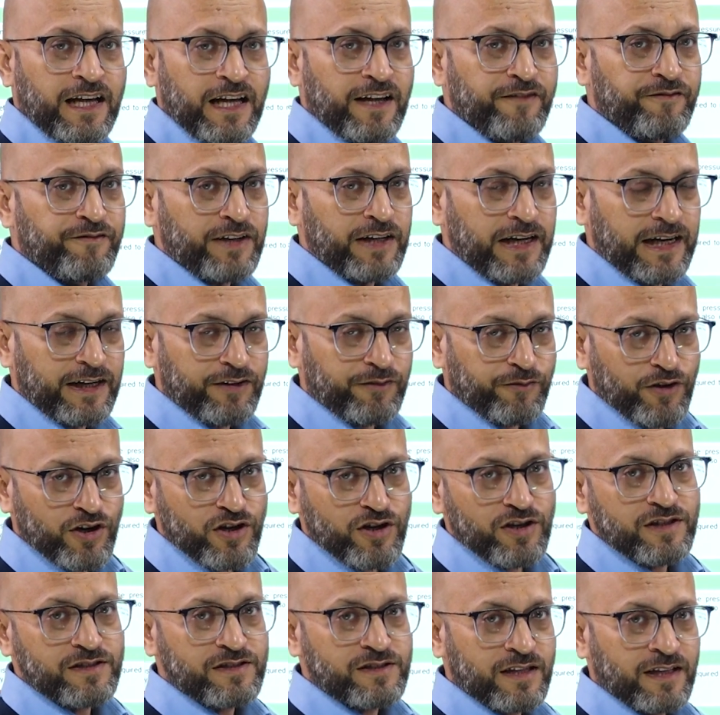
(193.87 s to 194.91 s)
If it
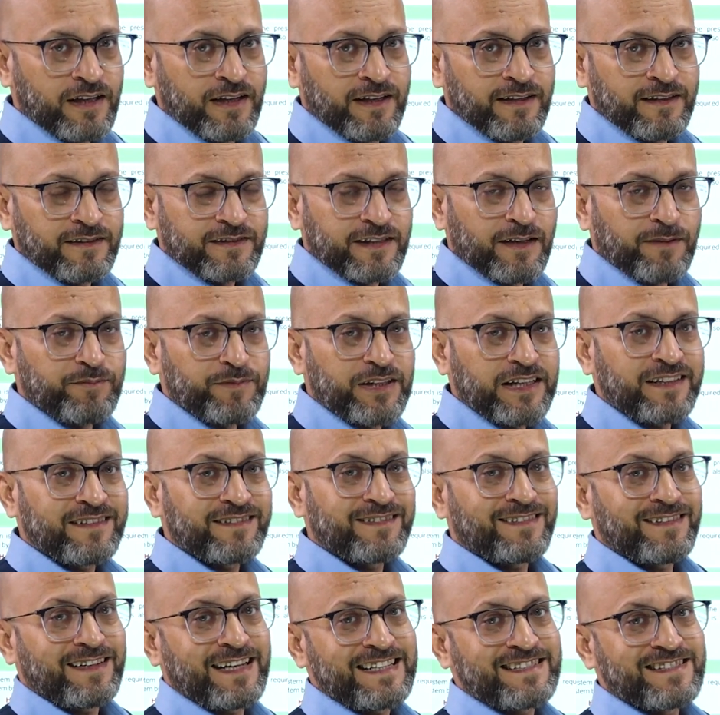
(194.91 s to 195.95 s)
was
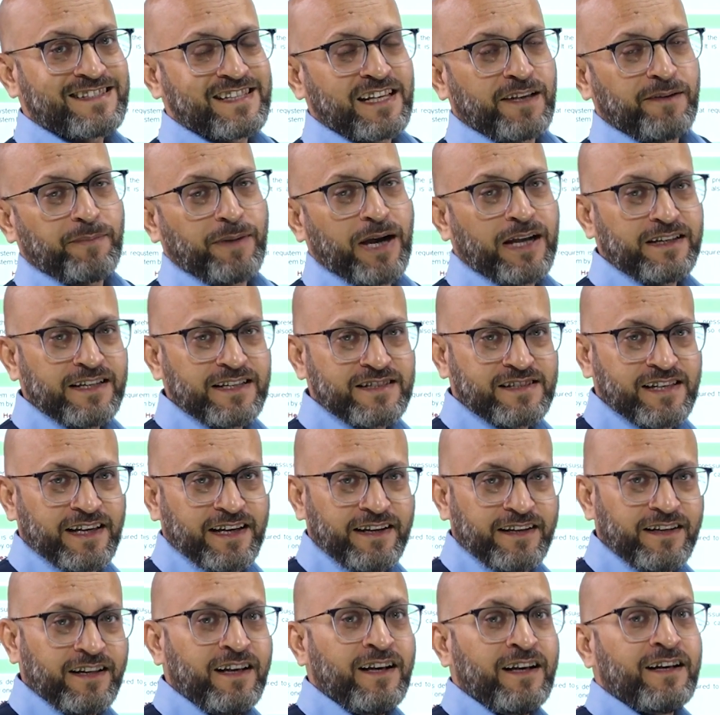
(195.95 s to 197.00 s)
something, let's say minus
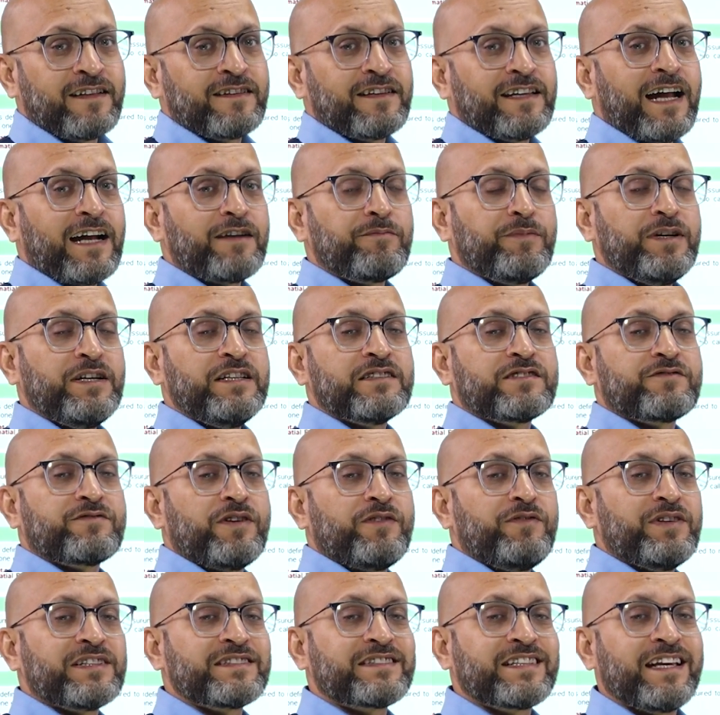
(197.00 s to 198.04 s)
8, that means
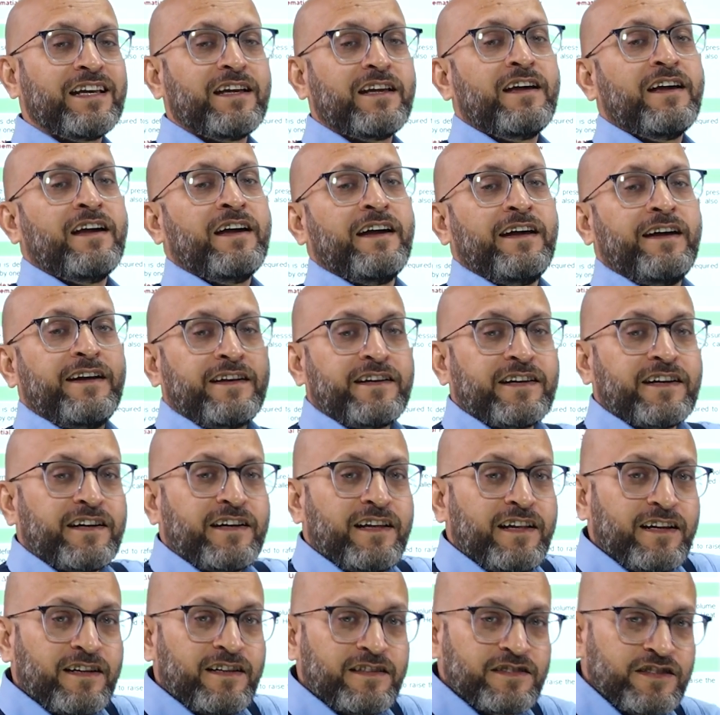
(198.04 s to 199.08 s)
we will say
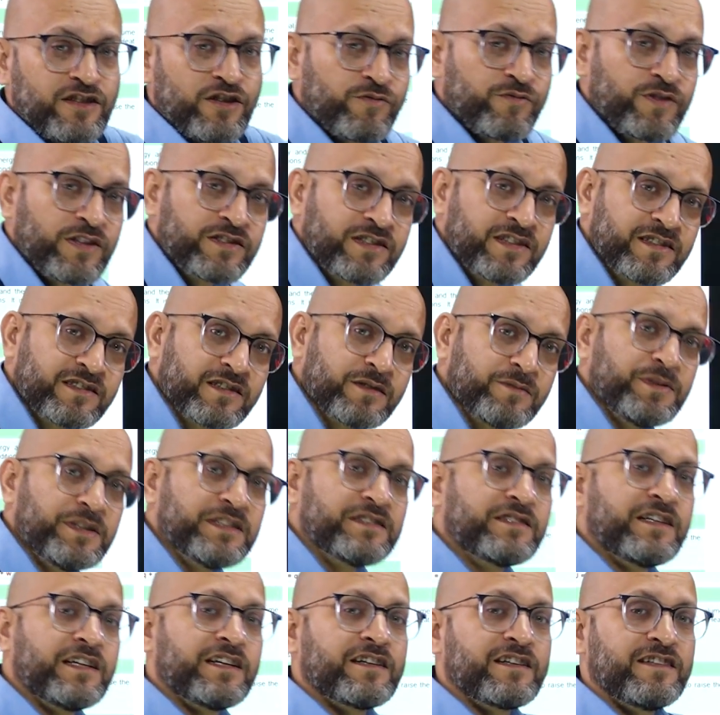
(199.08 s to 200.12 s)
internal energy of the system
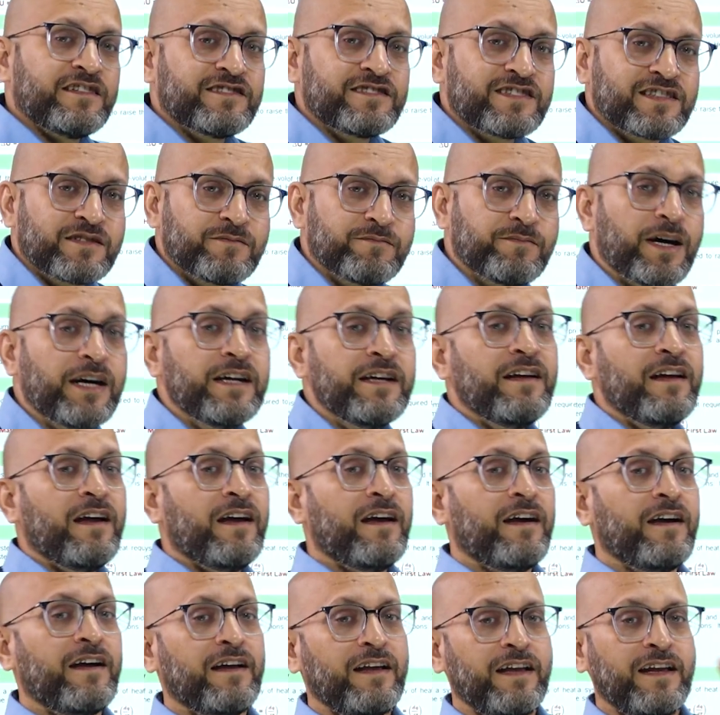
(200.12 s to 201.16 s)
is decreasing by
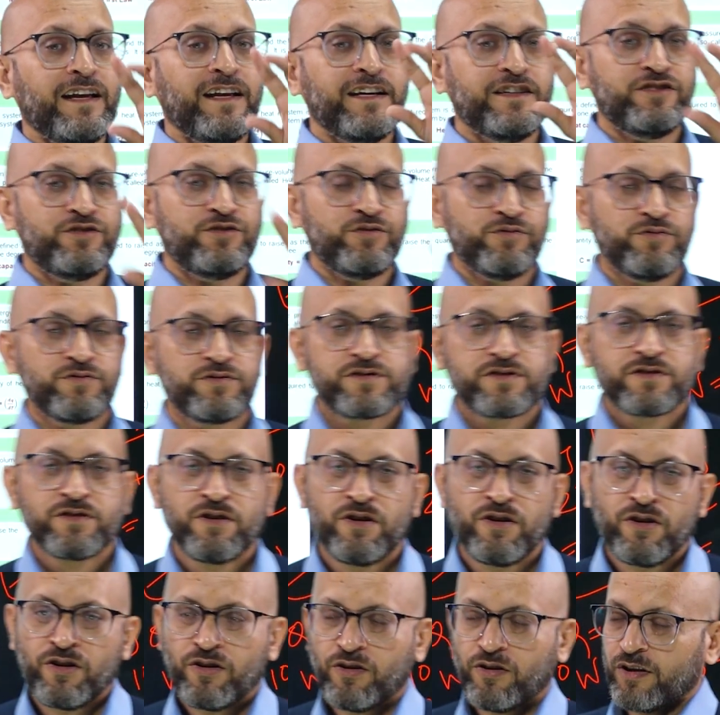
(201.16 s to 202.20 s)
8 joules.
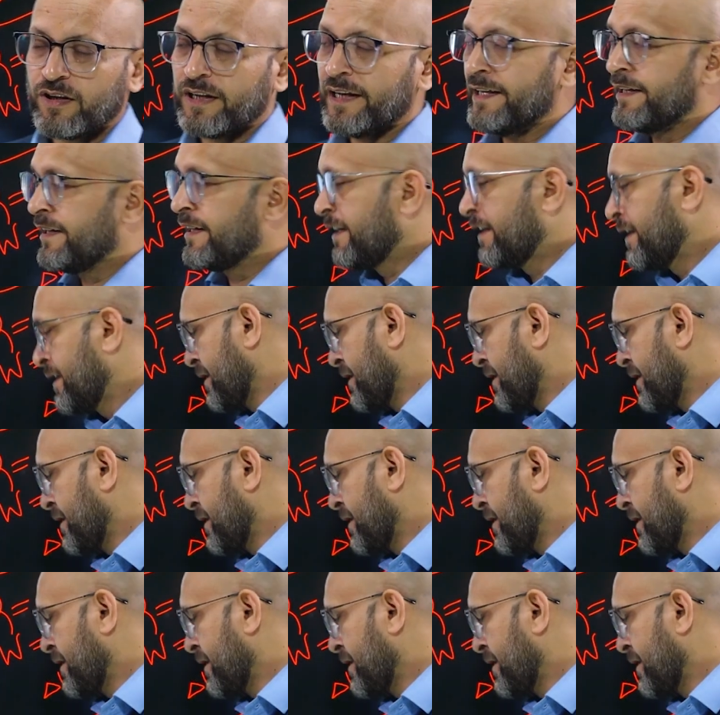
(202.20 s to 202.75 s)
Alright.